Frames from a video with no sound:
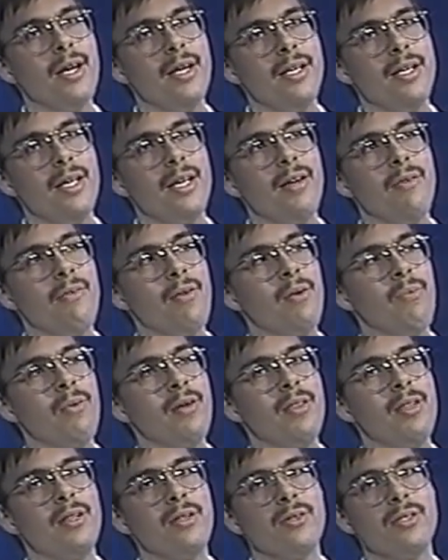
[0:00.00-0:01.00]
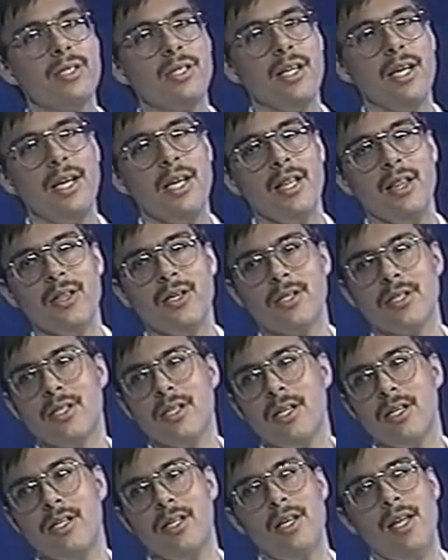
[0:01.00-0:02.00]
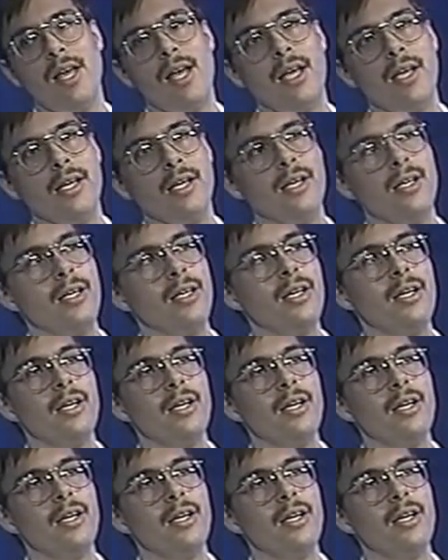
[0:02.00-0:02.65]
idea of what the Lusitania looks like today.